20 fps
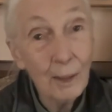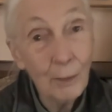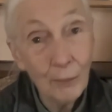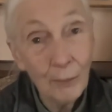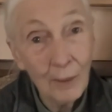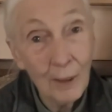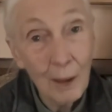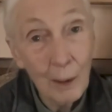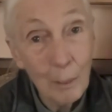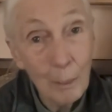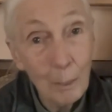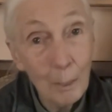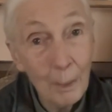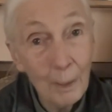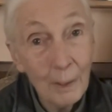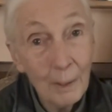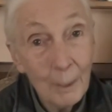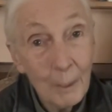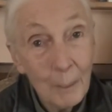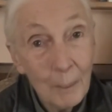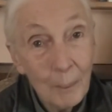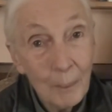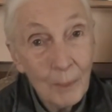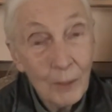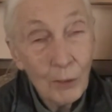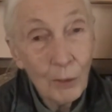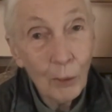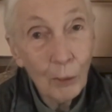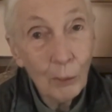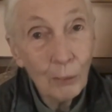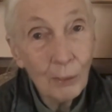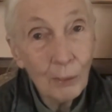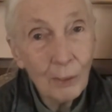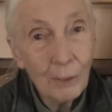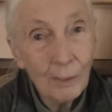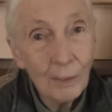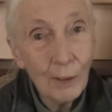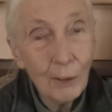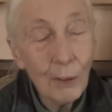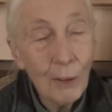given up. So,
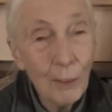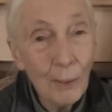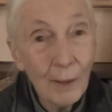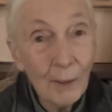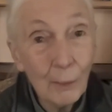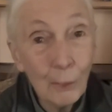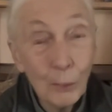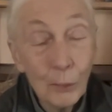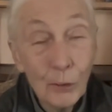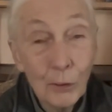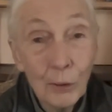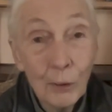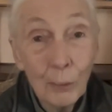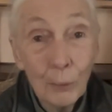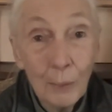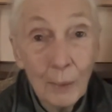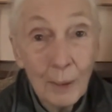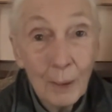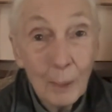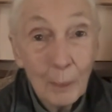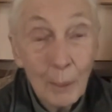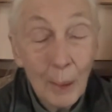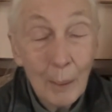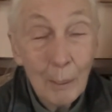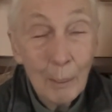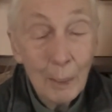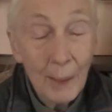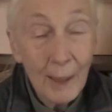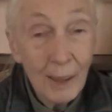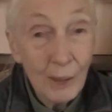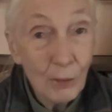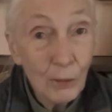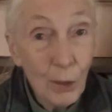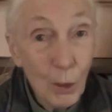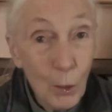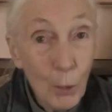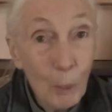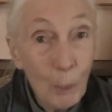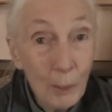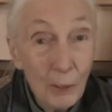you know, and also my biggest
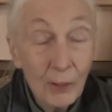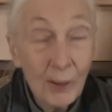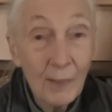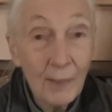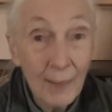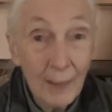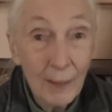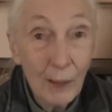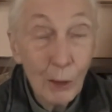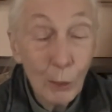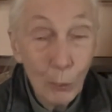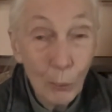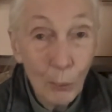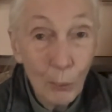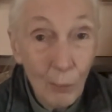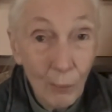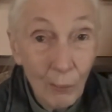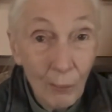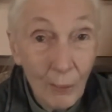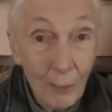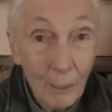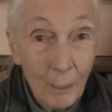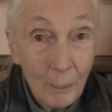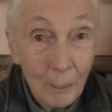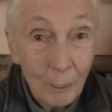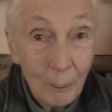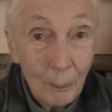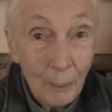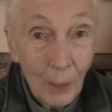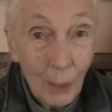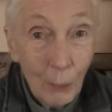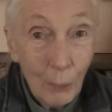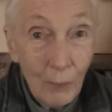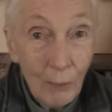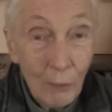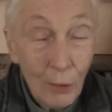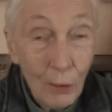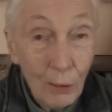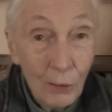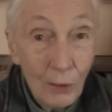hope is in the youth.
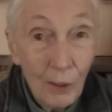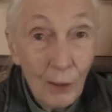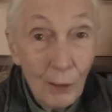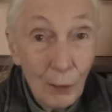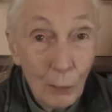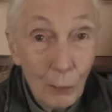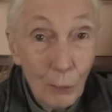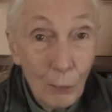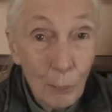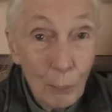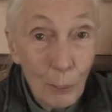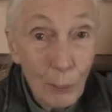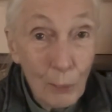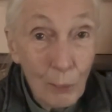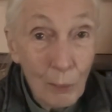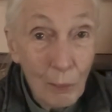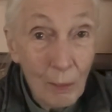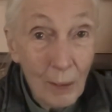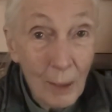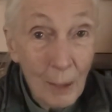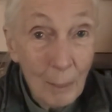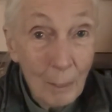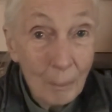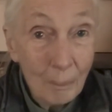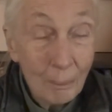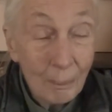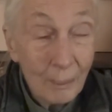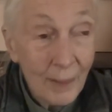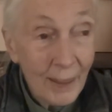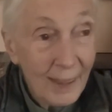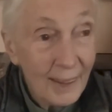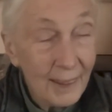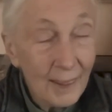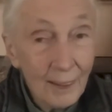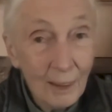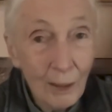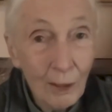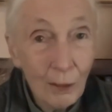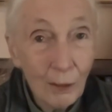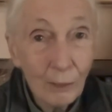We've got our youth program,
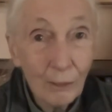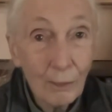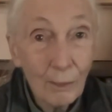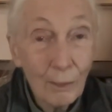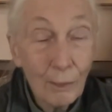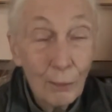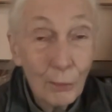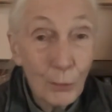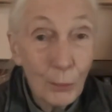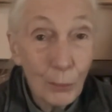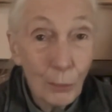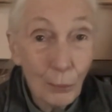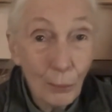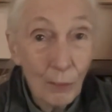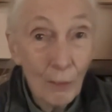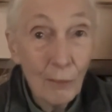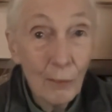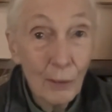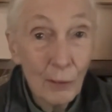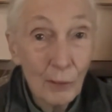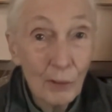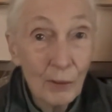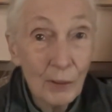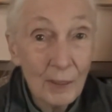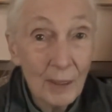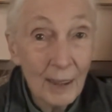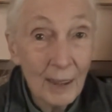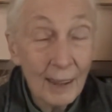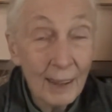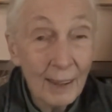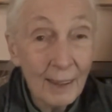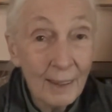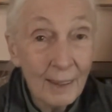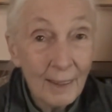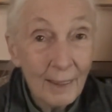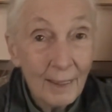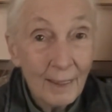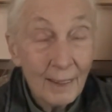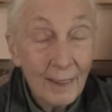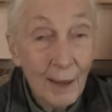kindergarten through university,
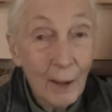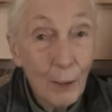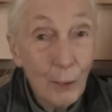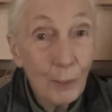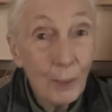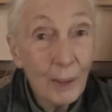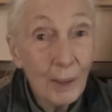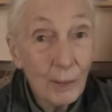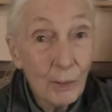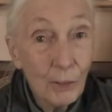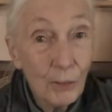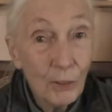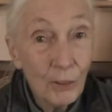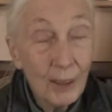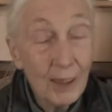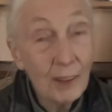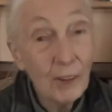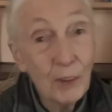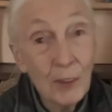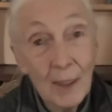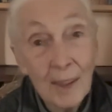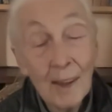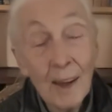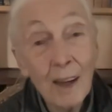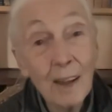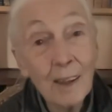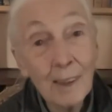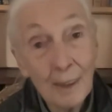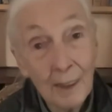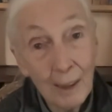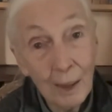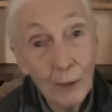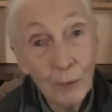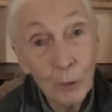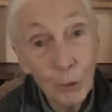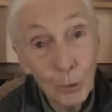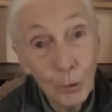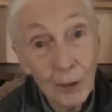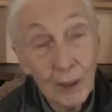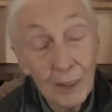now in 69
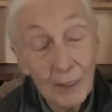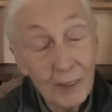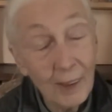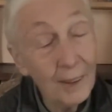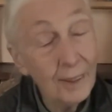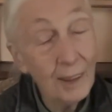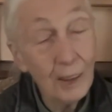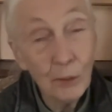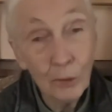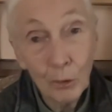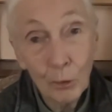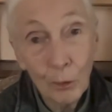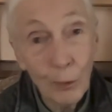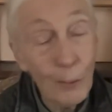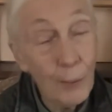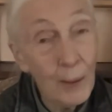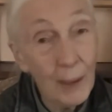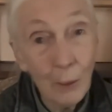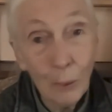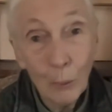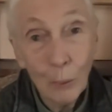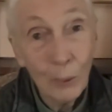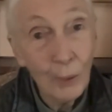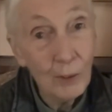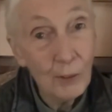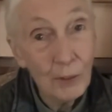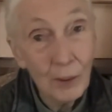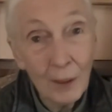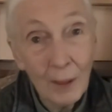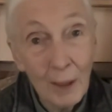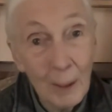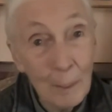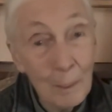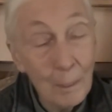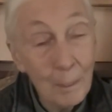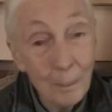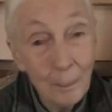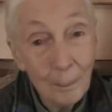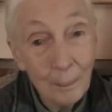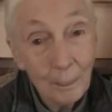countries, and it's growing all the time.